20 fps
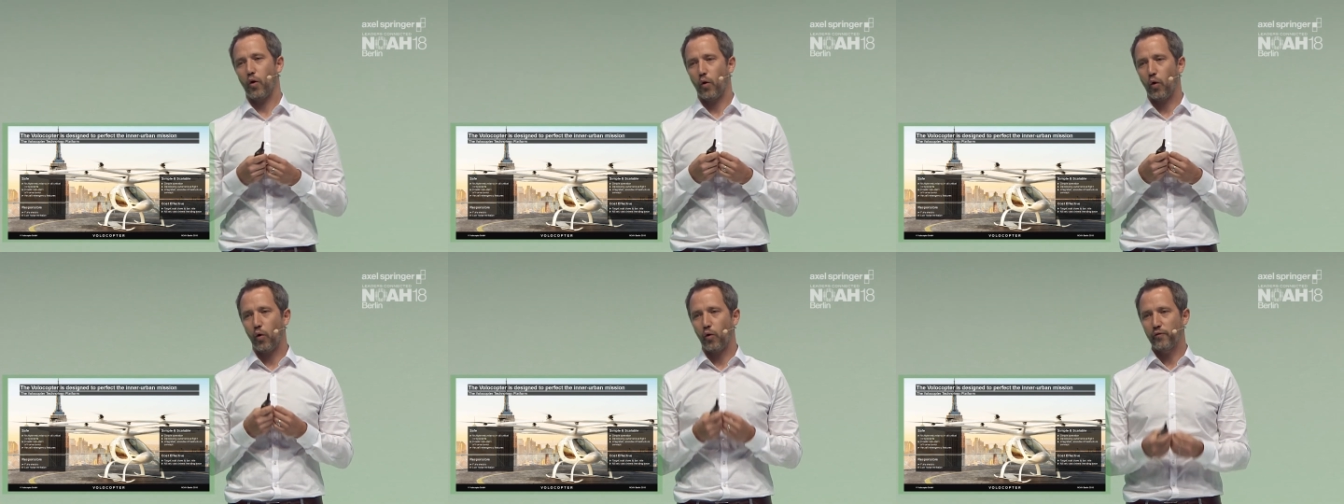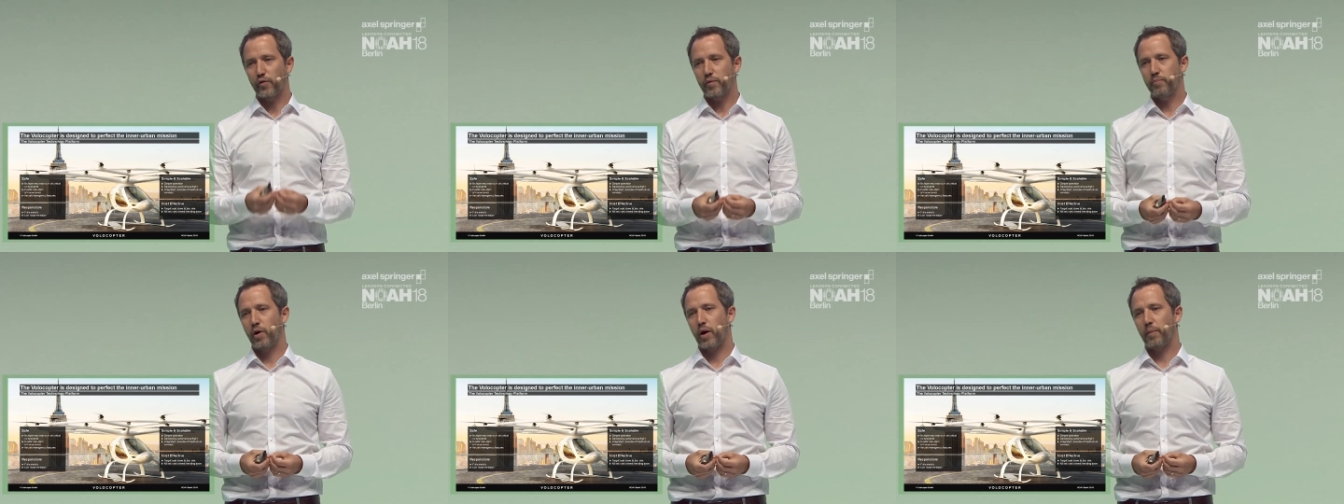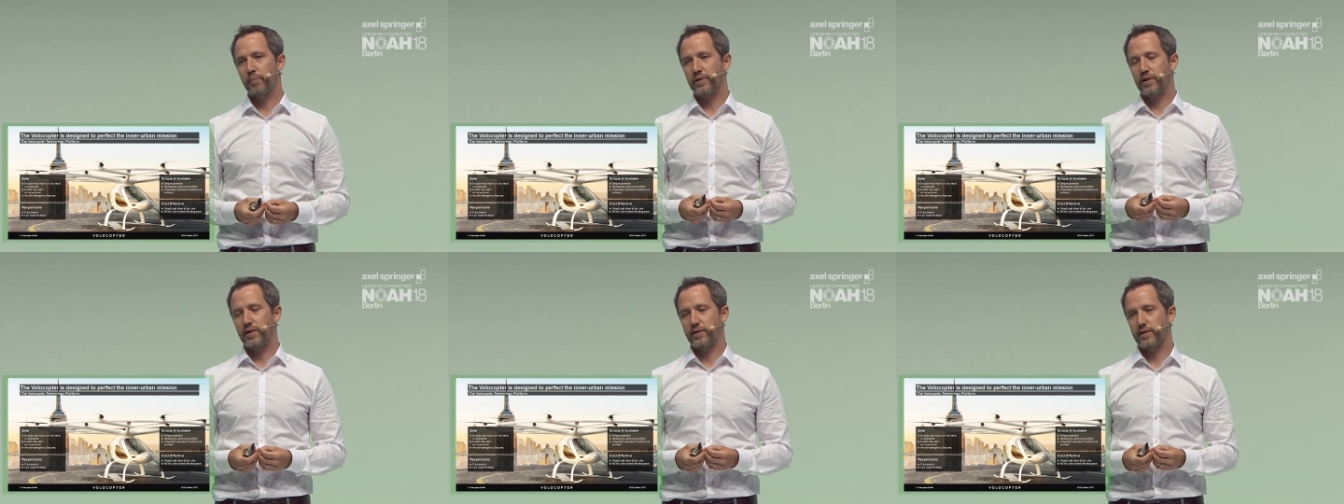over
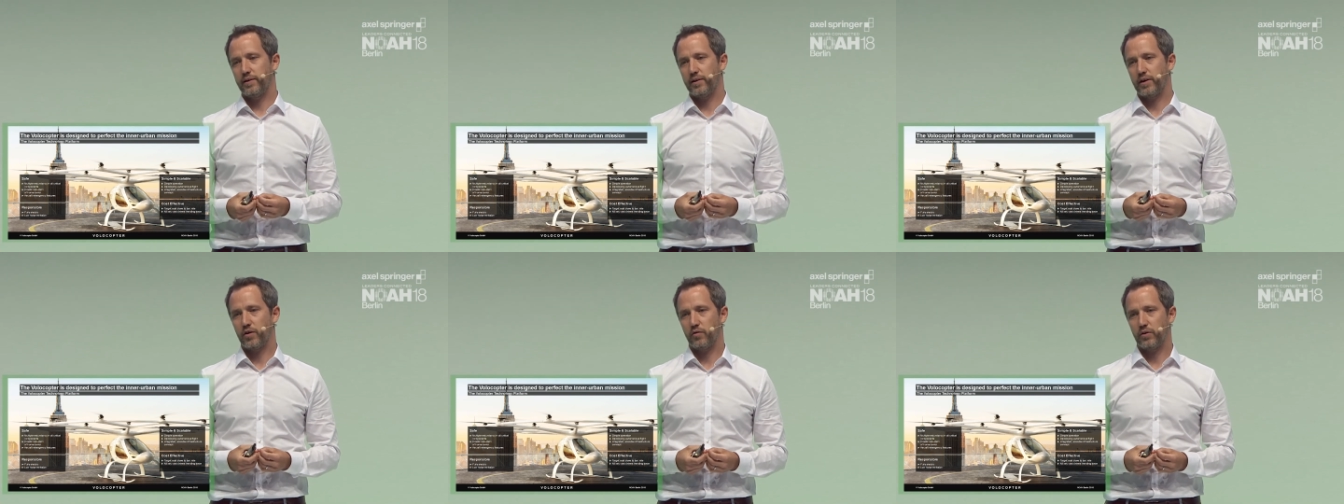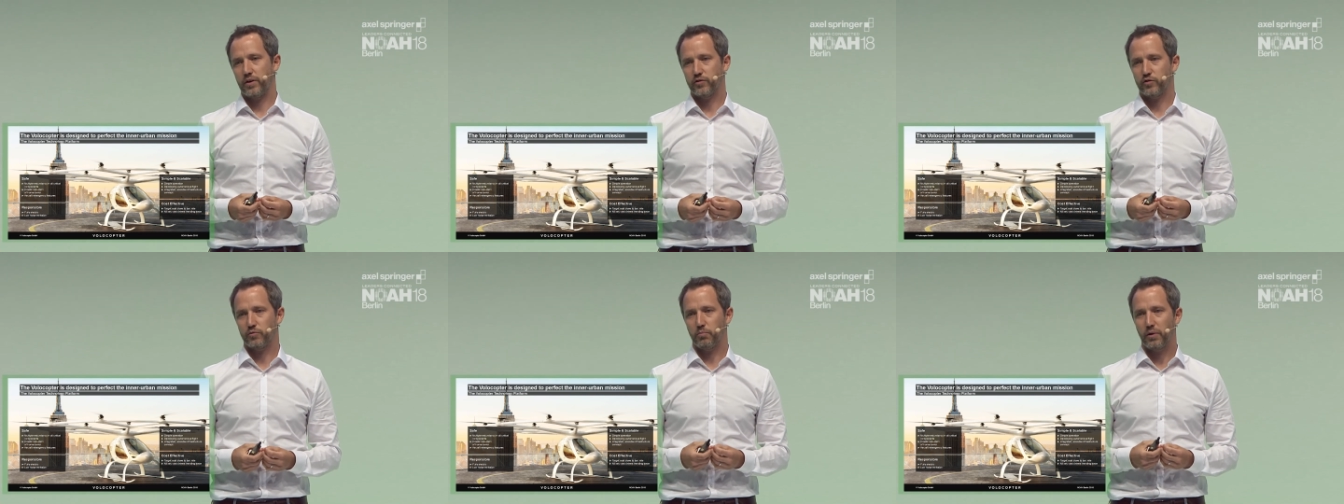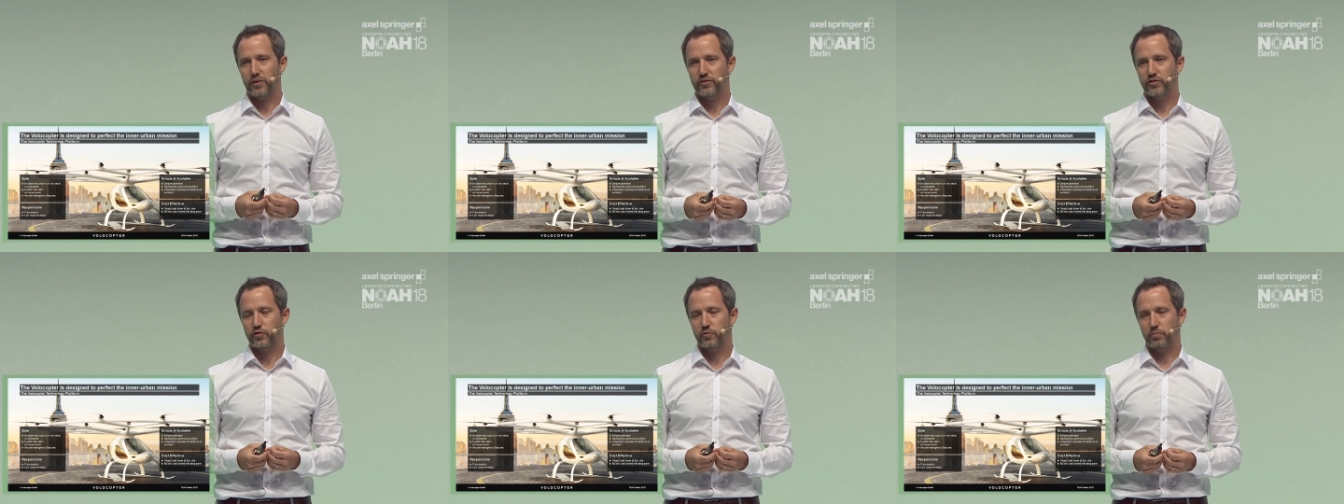populated areas
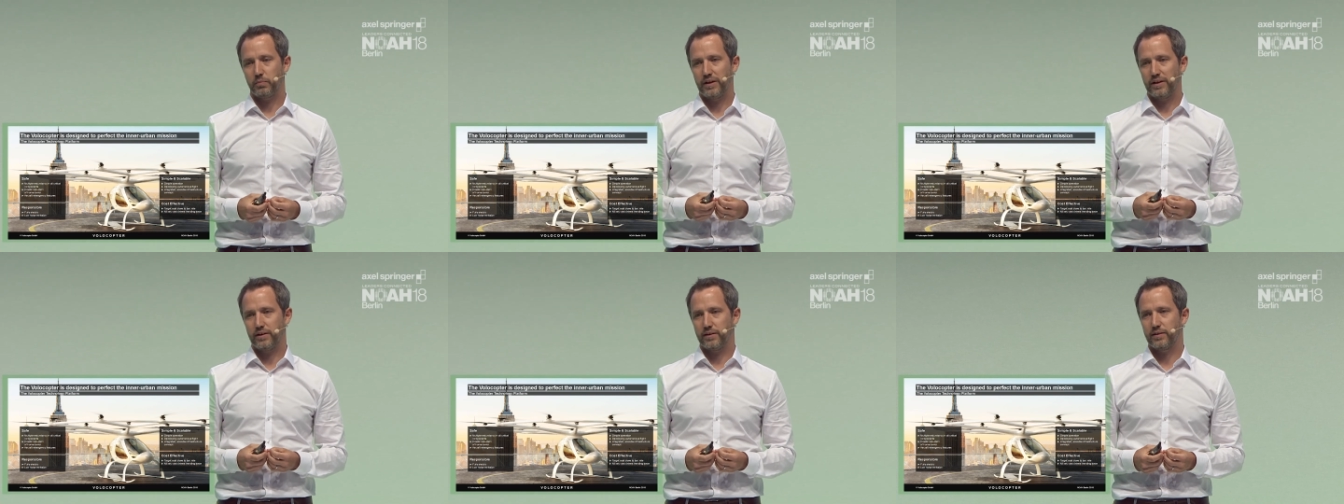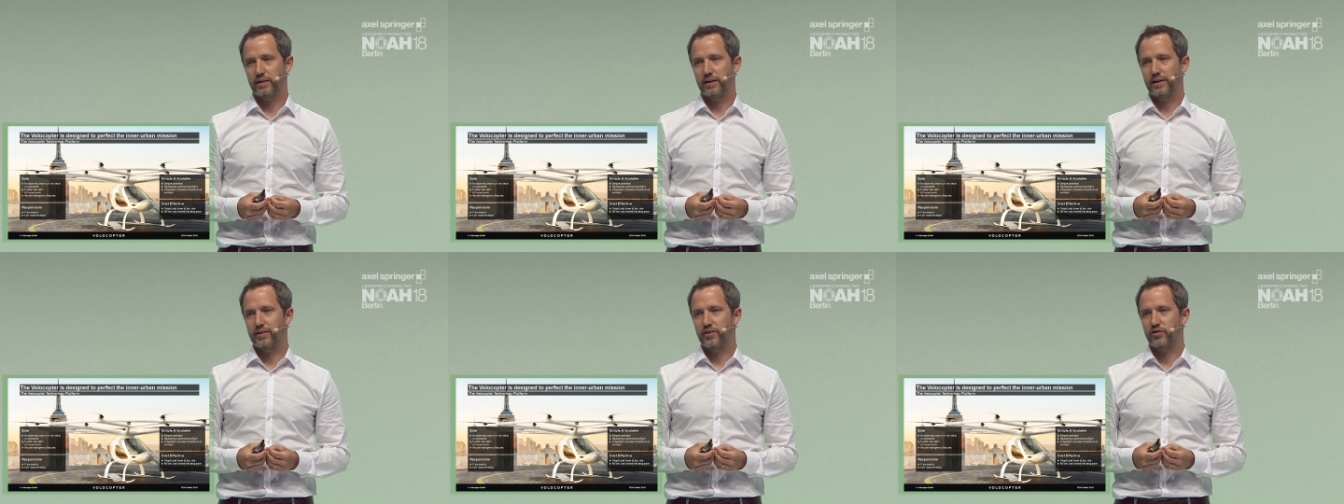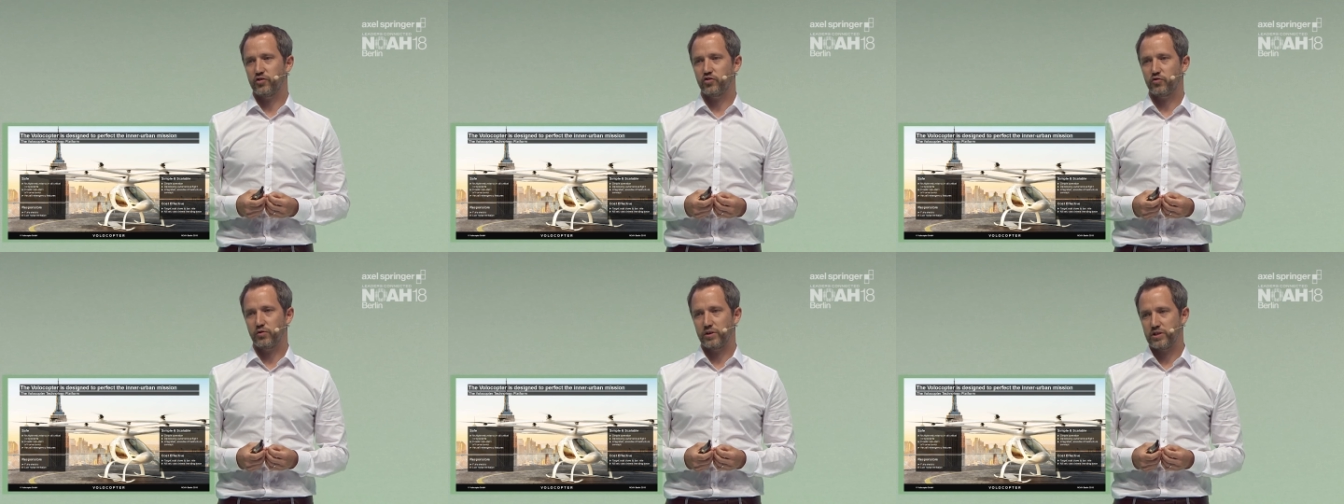must meet
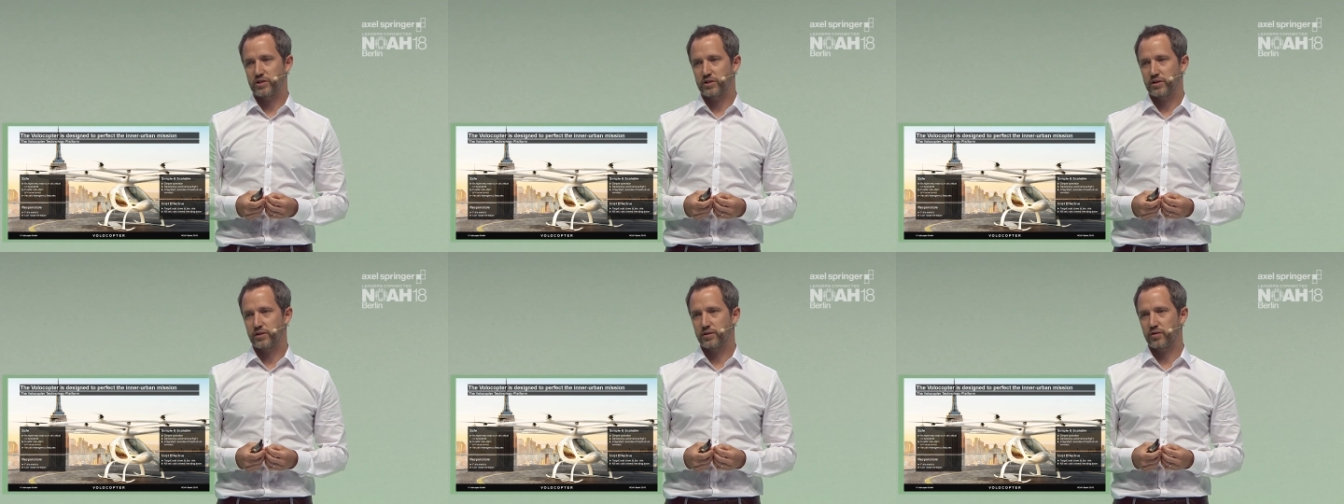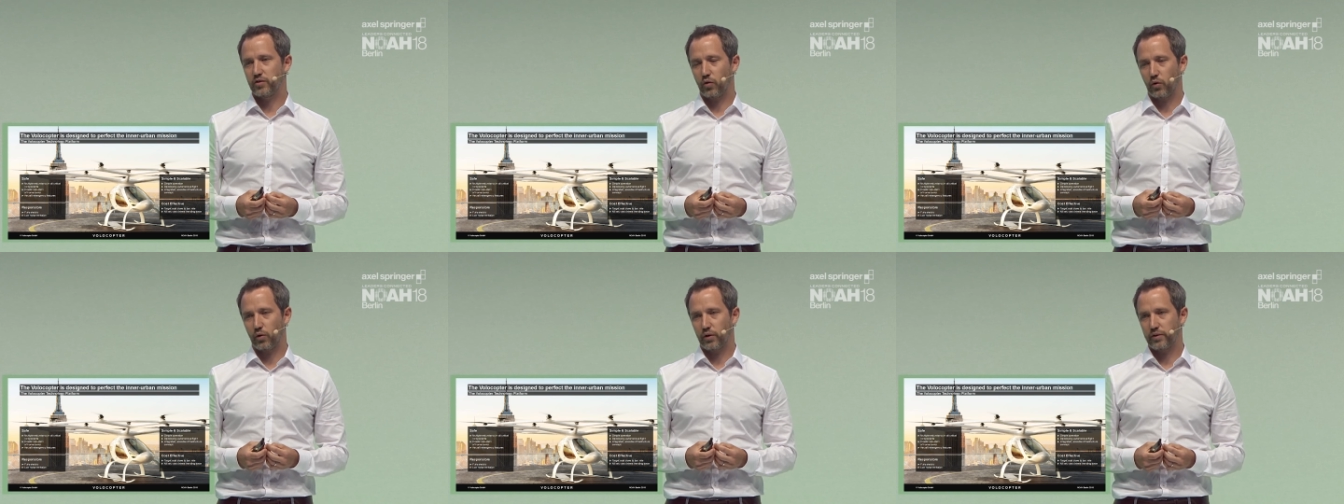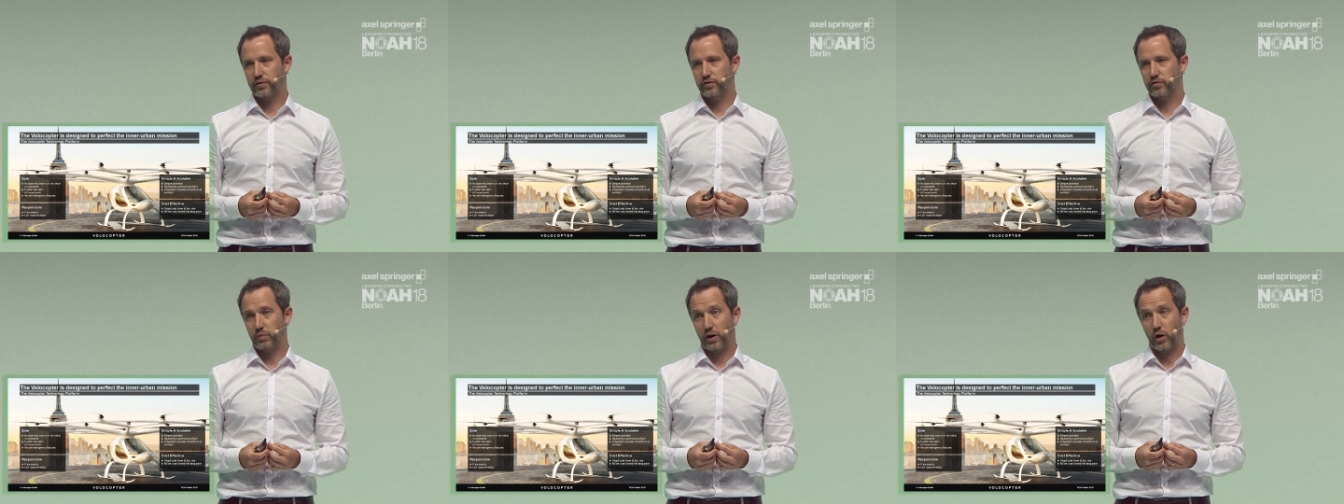stringent
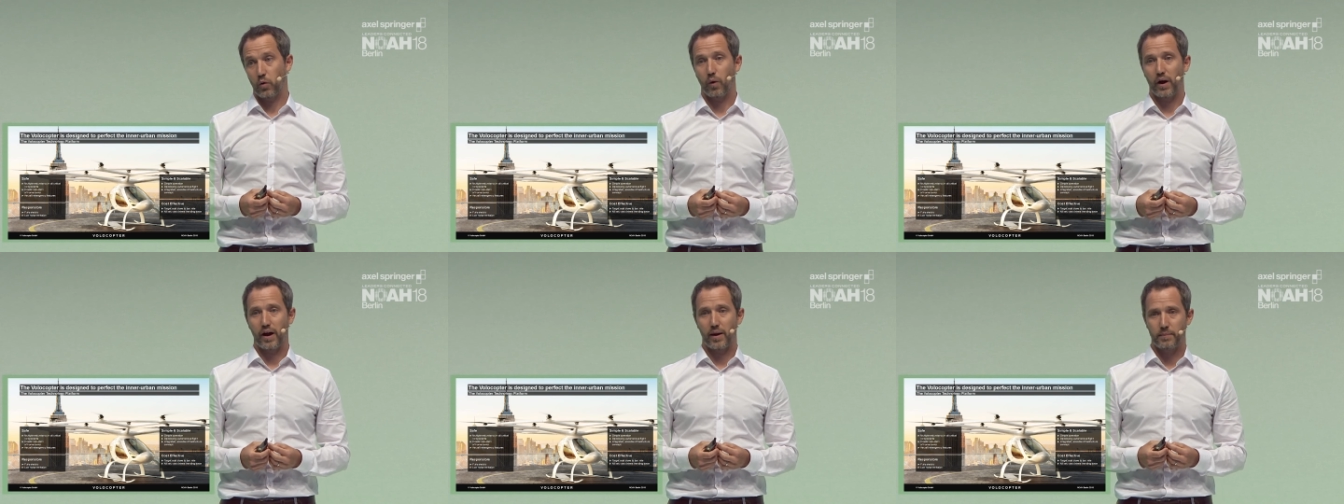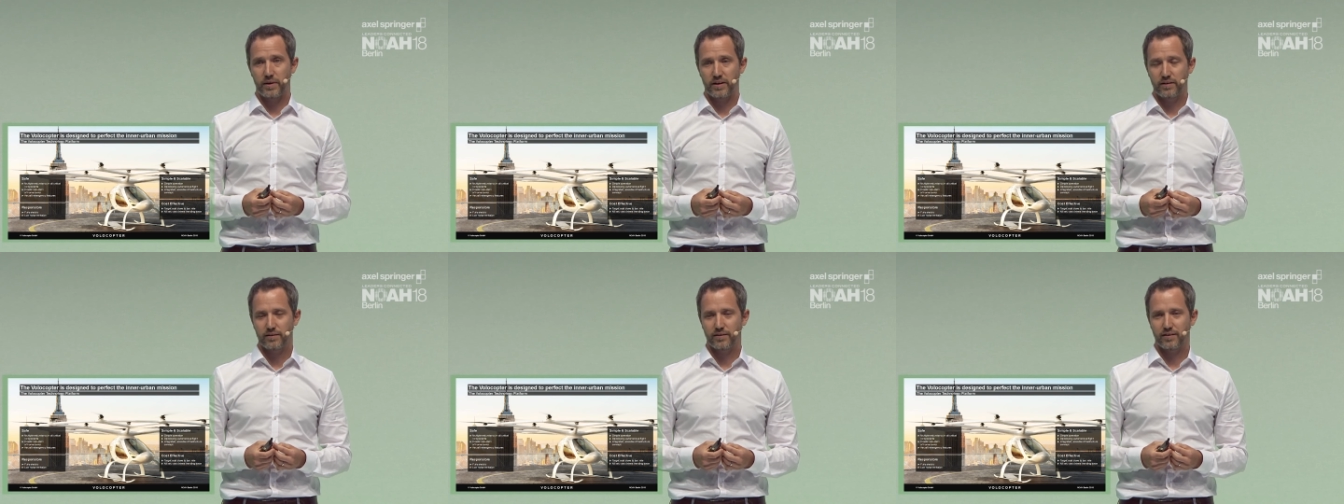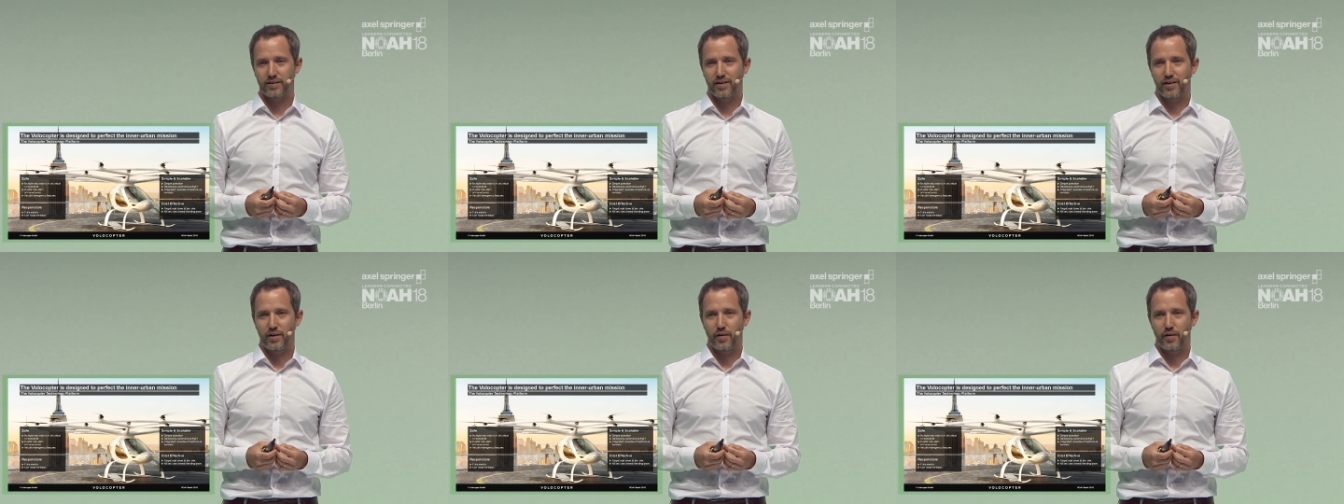noise requirements.